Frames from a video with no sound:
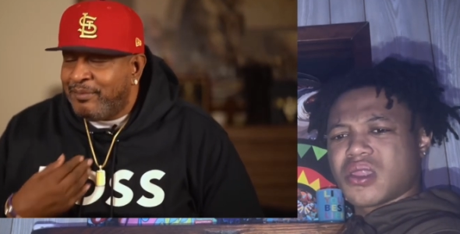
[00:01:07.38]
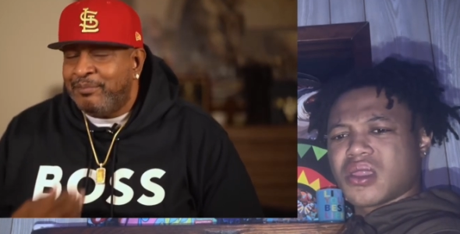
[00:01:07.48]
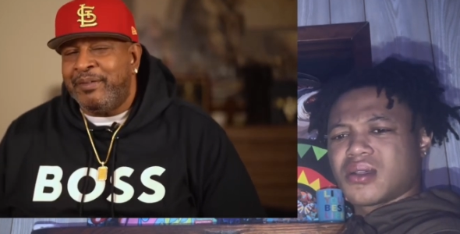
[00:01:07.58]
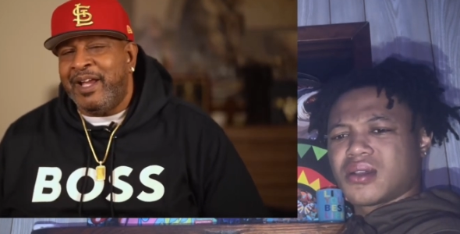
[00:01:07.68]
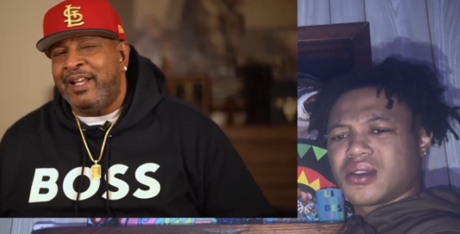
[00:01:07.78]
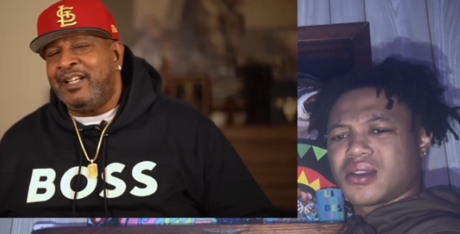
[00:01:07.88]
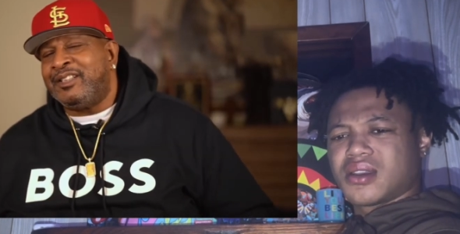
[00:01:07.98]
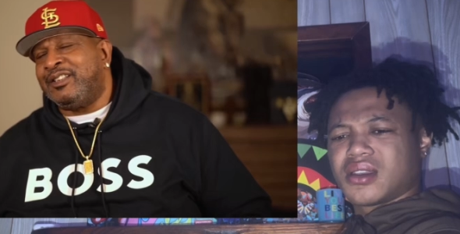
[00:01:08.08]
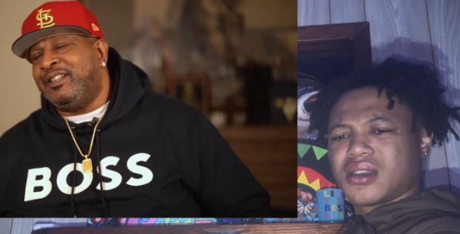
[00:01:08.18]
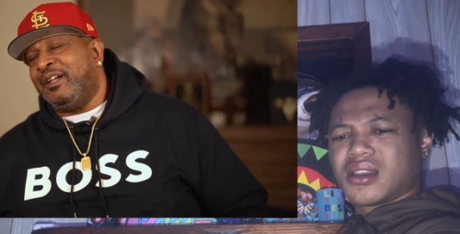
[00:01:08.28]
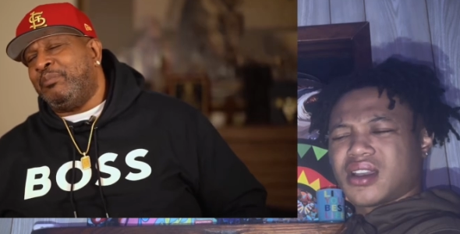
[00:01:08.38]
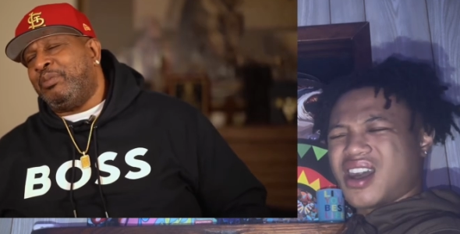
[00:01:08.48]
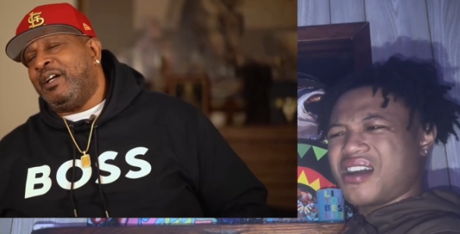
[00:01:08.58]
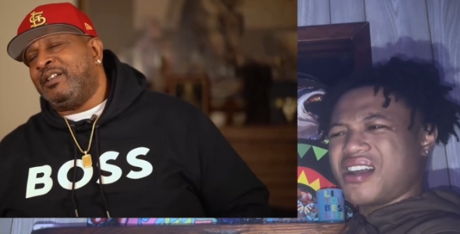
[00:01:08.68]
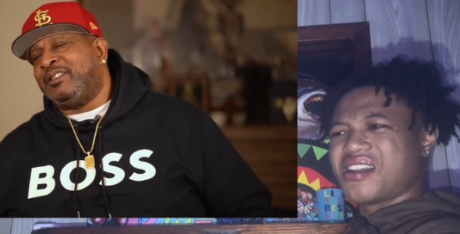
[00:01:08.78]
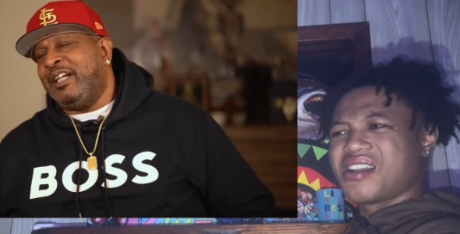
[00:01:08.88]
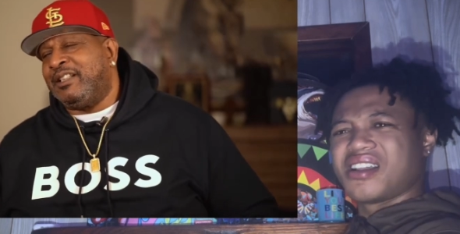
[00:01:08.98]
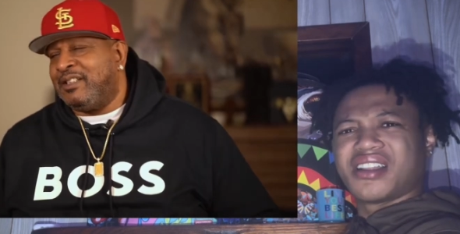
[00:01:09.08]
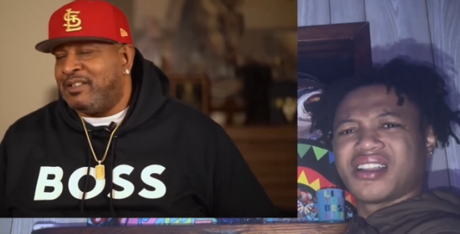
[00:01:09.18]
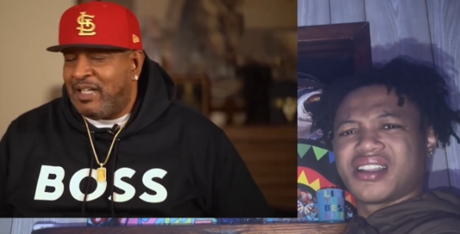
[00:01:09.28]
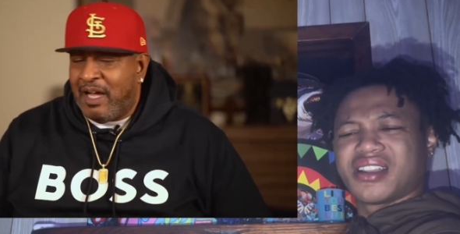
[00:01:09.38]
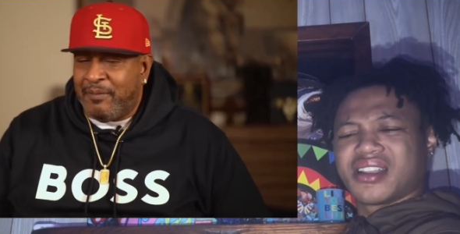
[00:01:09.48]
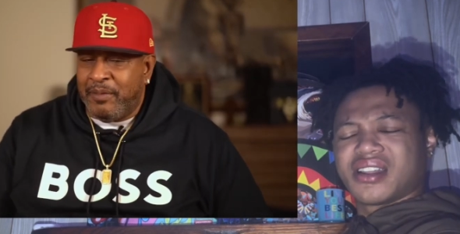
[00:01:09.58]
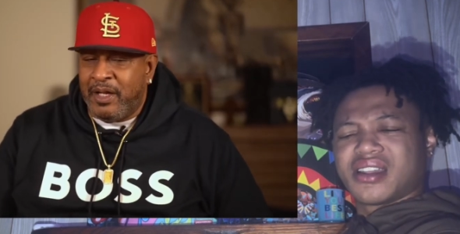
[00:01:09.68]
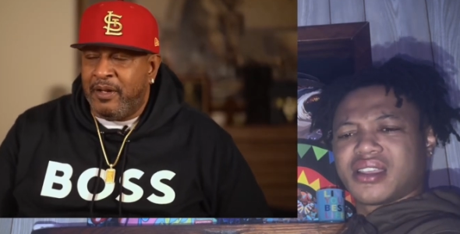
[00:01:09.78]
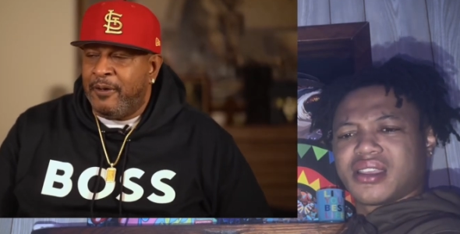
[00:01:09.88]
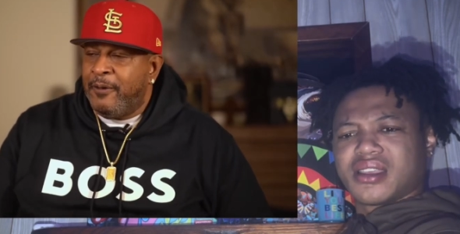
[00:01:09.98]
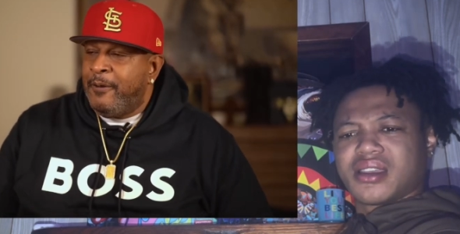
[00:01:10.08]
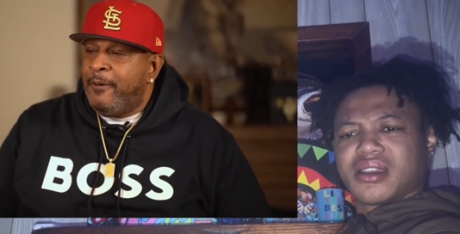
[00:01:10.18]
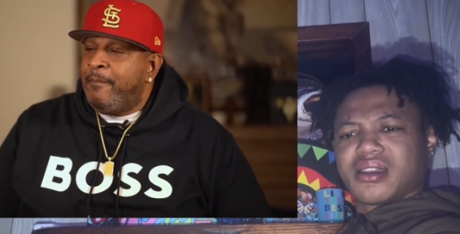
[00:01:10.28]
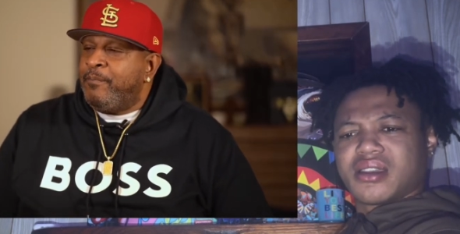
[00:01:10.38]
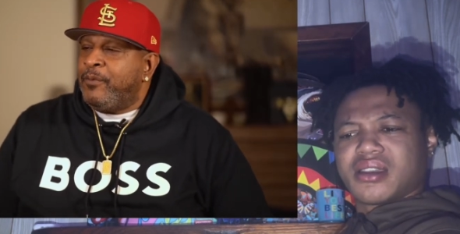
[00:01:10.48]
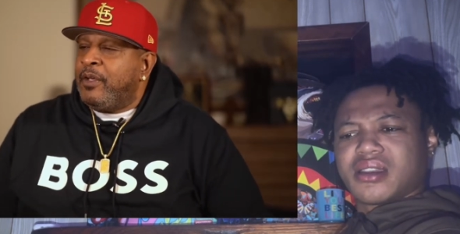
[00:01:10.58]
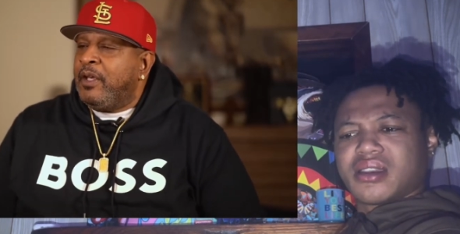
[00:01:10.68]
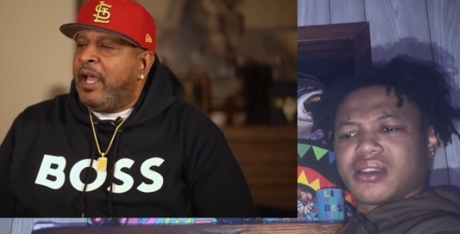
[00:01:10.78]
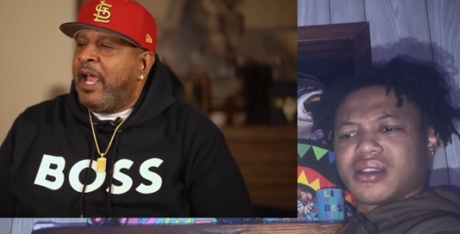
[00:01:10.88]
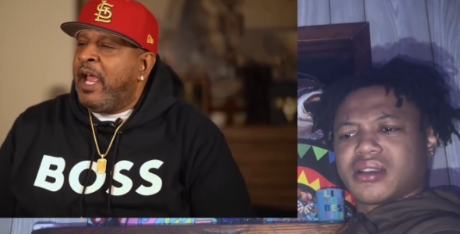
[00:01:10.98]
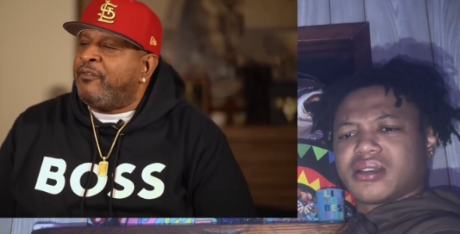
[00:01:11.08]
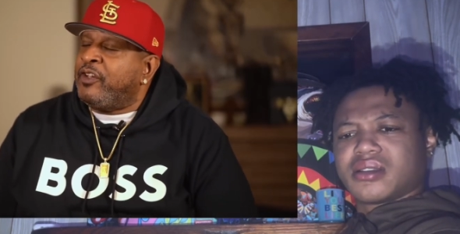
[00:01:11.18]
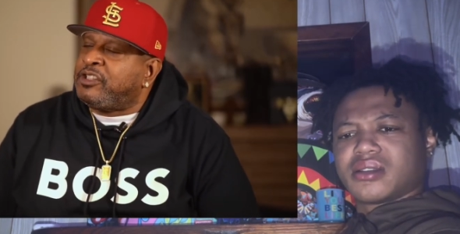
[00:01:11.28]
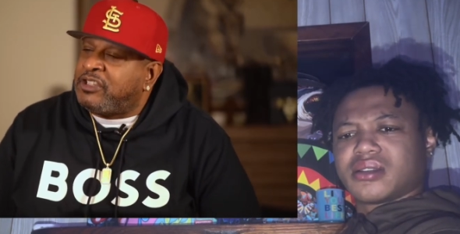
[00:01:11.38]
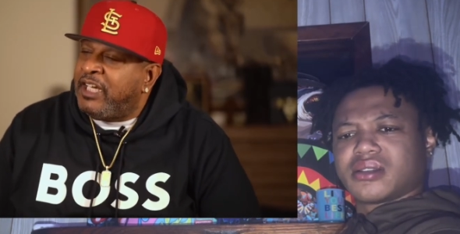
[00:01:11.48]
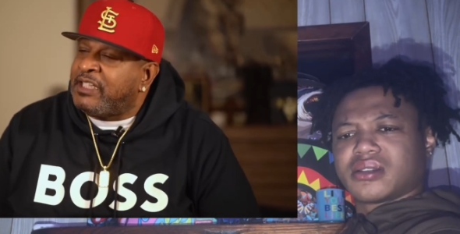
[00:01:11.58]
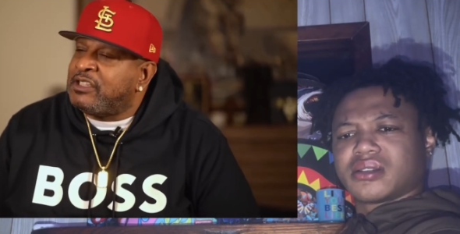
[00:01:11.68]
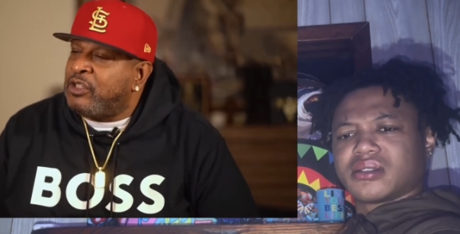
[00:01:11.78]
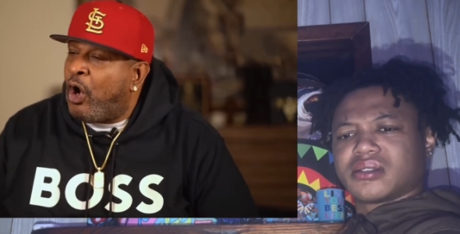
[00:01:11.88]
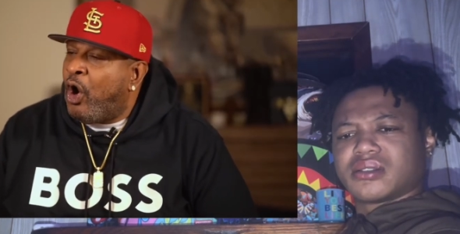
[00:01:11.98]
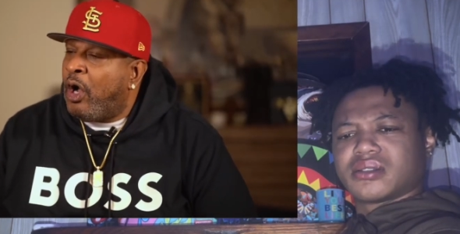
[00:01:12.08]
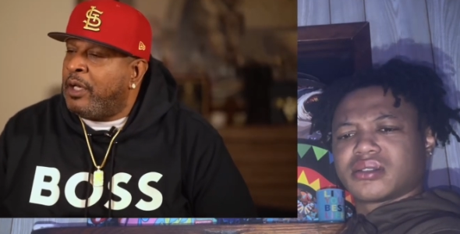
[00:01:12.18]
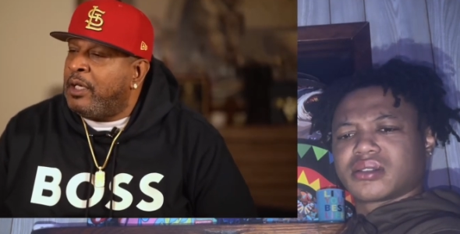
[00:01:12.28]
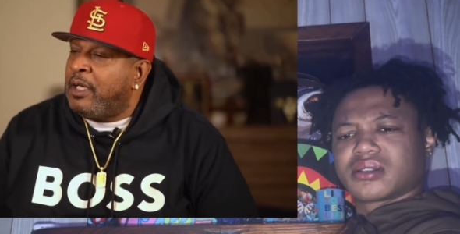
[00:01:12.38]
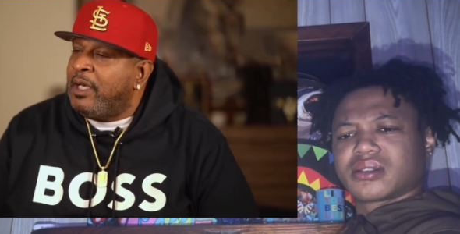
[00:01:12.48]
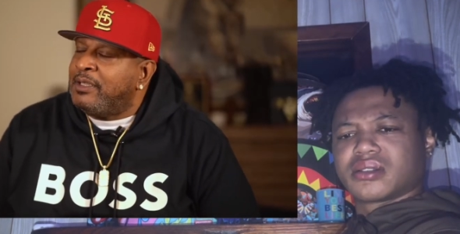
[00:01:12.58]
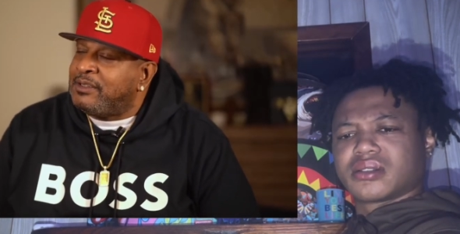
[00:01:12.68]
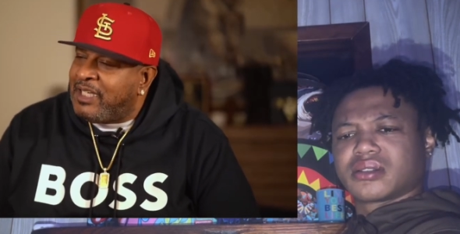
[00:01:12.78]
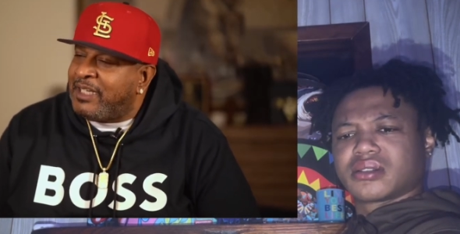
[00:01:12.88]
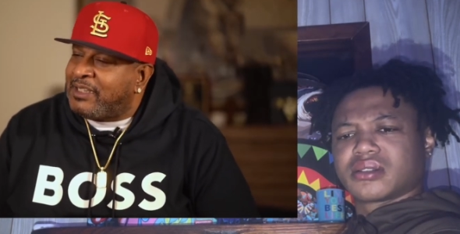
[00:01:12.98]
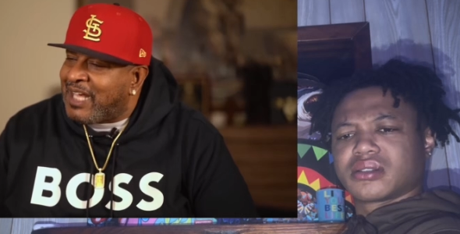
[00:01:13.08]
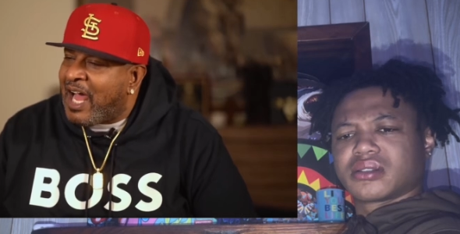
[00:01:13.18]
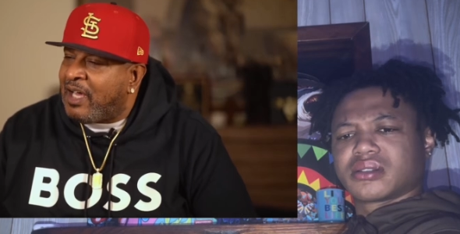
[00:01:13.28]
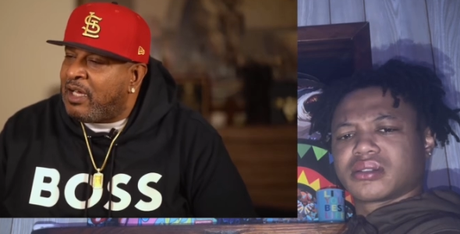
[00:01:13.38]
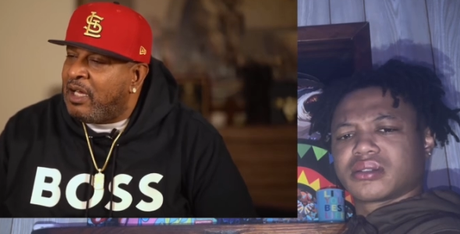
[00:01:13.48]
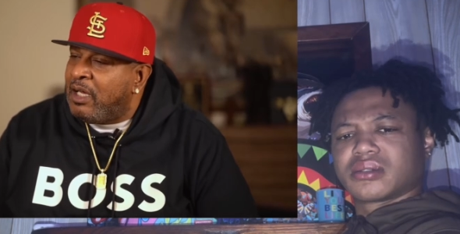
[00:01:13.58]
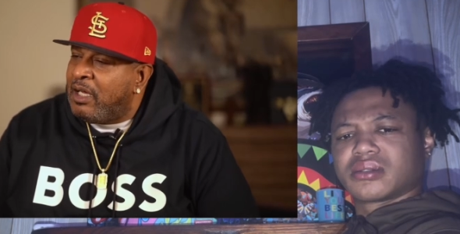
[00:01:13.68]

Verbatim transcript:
Speaker 1: Man, listen here, huh? bro. Check this out, man. If a chick is on TikTok,